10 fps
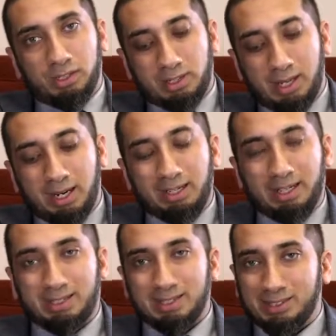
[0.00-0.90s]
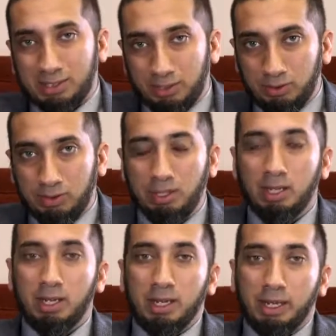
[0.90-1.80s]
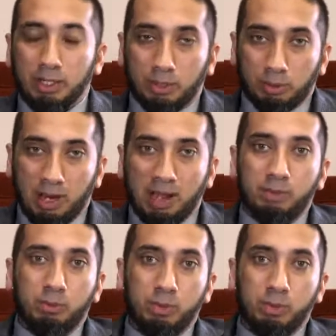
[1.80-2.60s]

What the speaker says: is to highlight the subtlety and the craft